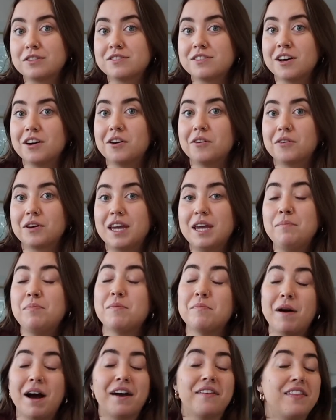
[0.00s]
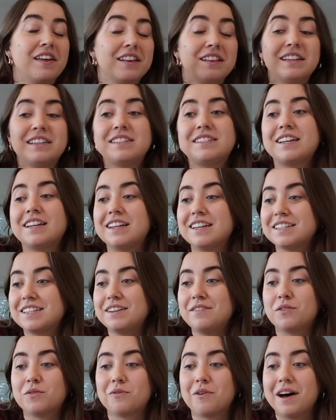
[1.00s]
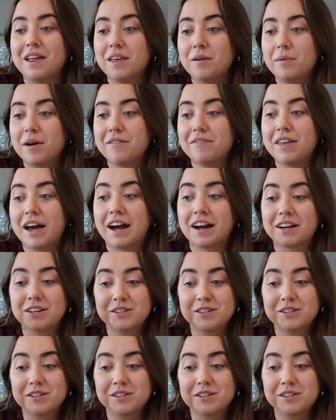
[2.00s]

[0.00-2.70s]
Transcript: So keep in mind, they listed this even well above that